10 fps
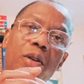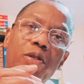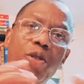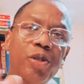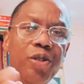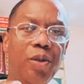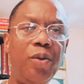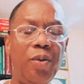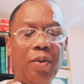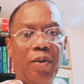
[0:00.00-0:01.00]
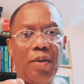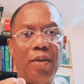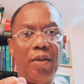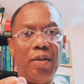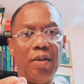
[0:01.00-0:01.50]
Do you
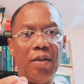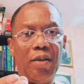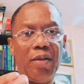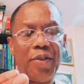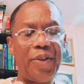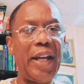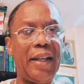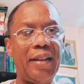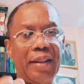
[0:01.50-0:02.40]
think